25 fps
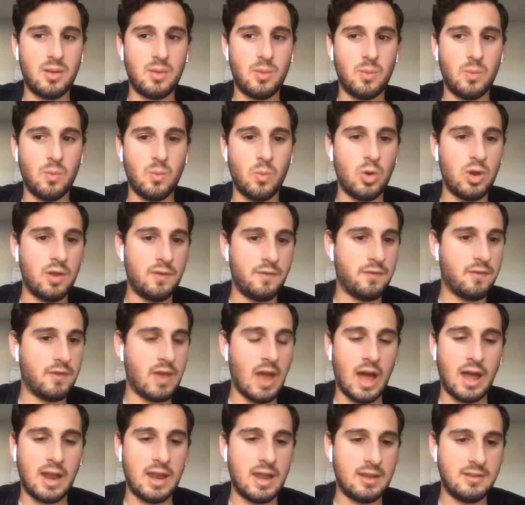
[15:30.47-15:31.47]
would have
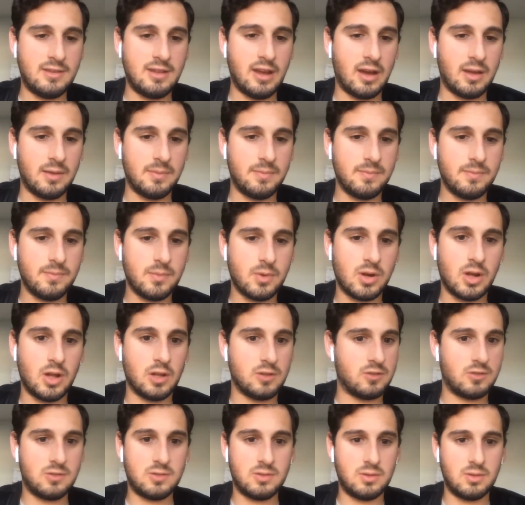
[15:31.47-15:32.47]
gotten it done, or
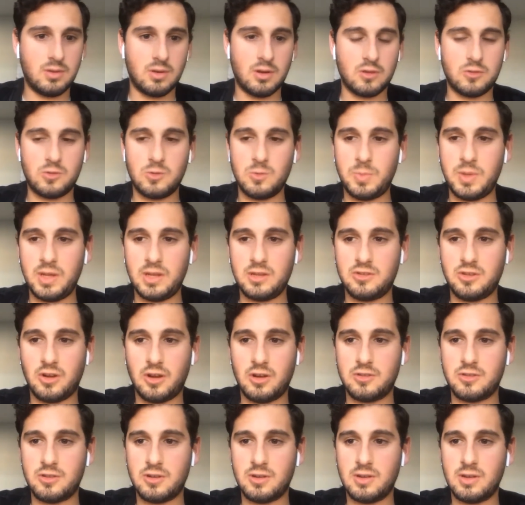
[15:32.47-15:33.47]
else would be a
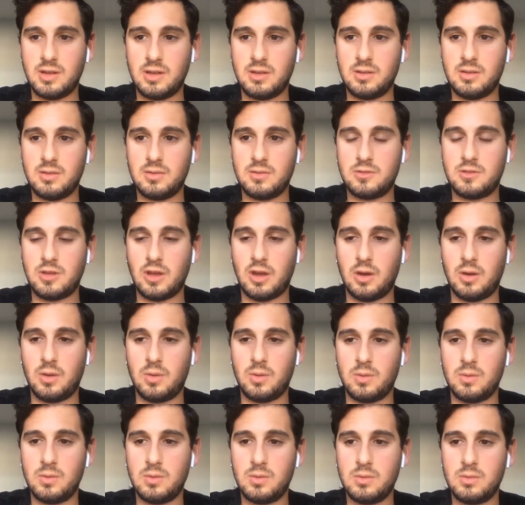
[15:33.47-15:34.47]
Charger. So,